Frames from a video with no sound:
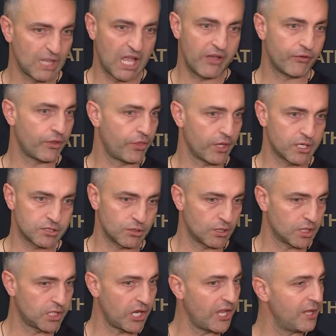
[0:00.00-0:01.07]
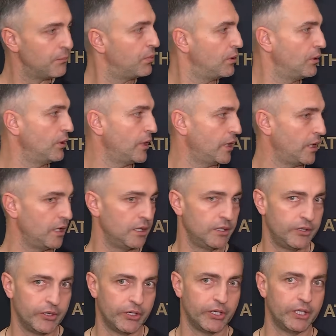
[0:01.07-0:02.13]
Everything is on the table,
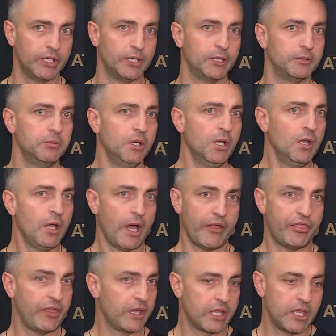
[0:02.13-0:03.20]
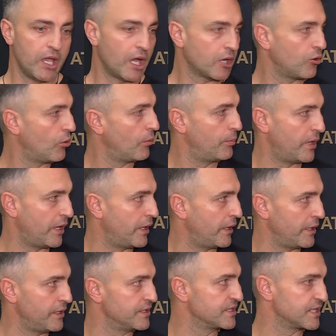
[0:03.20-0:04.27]
and I think Jakob
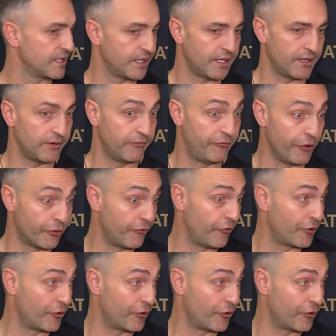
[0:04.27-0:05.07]
is a very,